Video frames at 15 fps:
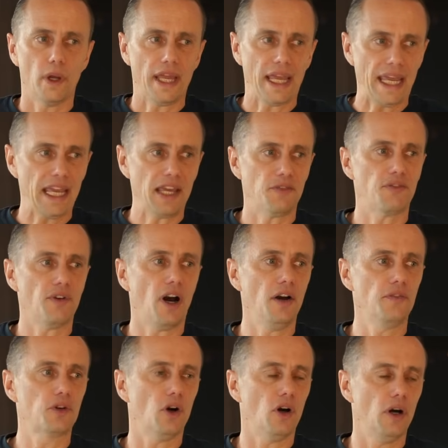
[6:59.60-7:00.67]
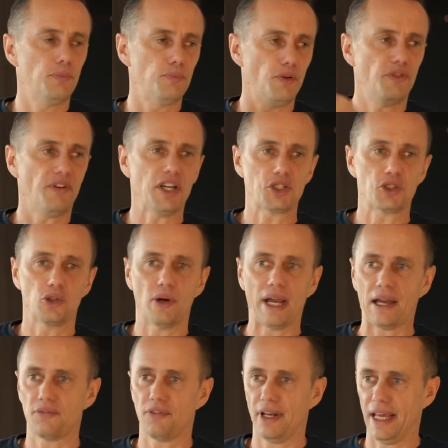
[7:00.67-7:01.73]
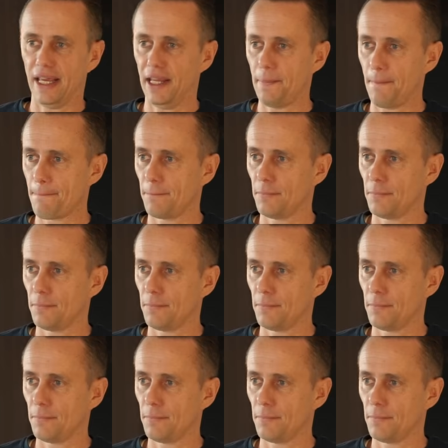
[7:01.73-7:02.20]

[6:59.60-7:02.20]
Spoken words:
if I've got a professional athlete